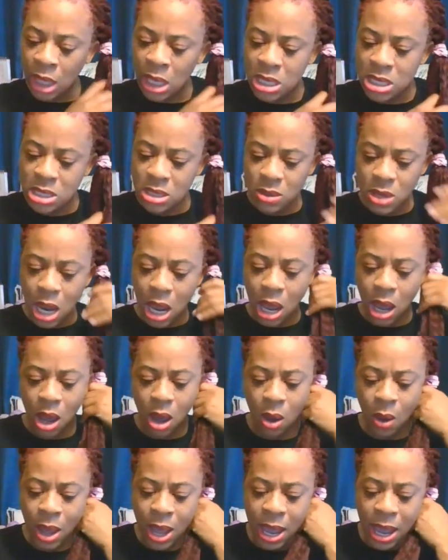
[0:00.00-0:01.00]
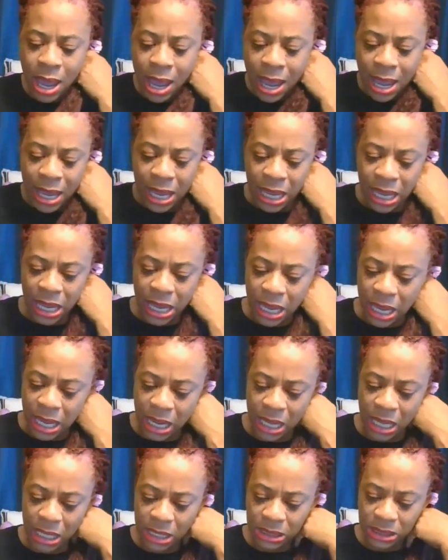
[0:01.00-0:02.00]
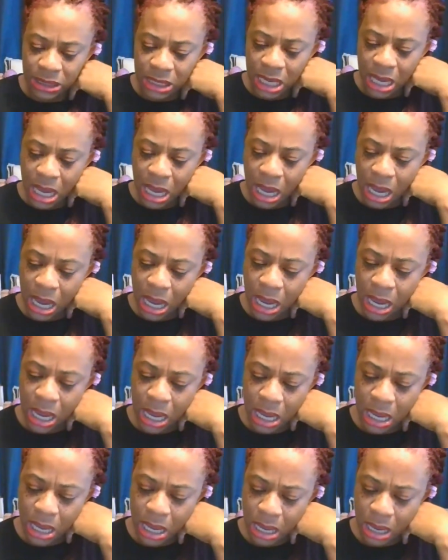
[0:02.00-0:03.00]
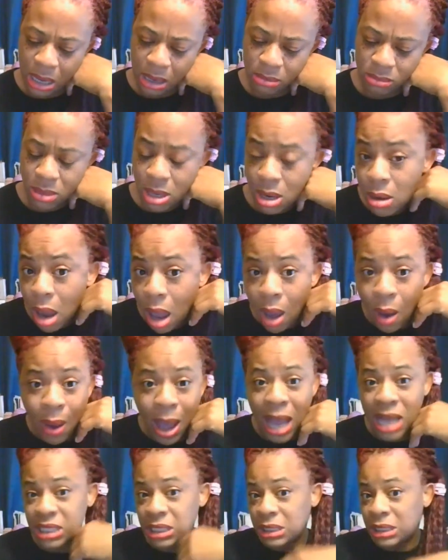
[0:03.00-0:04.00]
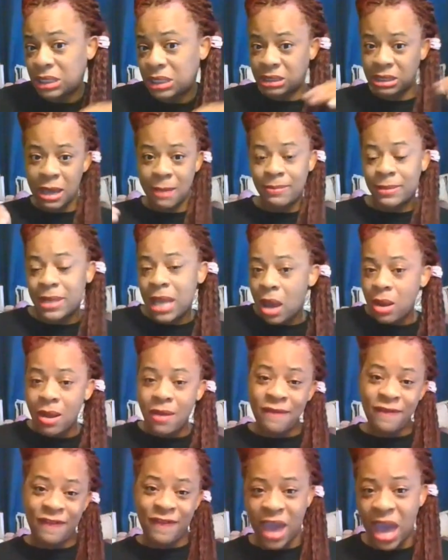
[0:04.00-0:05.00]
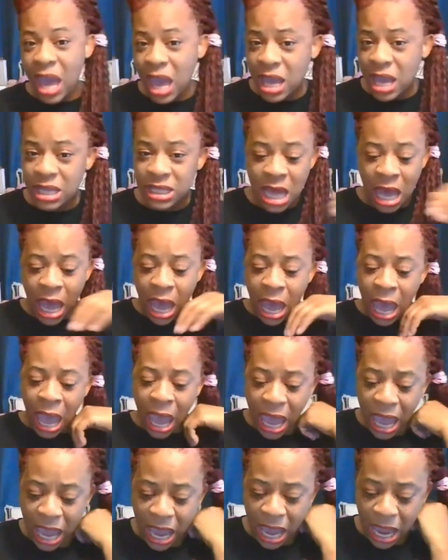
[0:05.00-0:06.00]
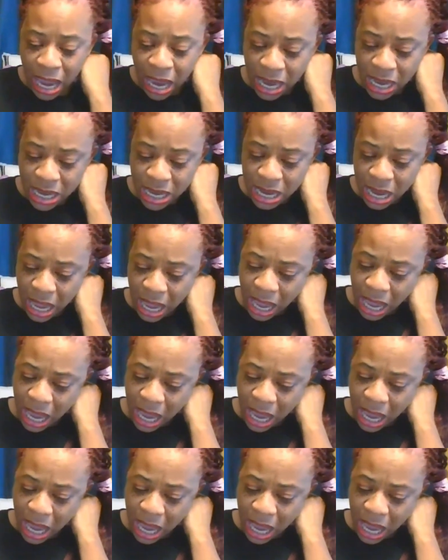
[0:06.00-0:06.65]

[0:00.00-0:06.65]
you know, and, you know, I just stepped out on faith, and